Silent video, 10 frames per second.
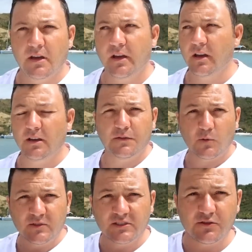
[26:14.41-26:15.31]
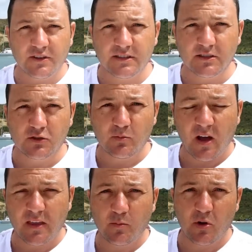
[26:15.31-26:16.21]
And if you want a reason to
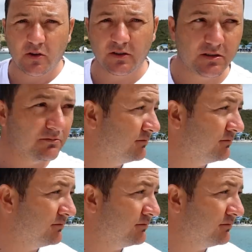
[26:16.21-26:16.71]
buy the boat,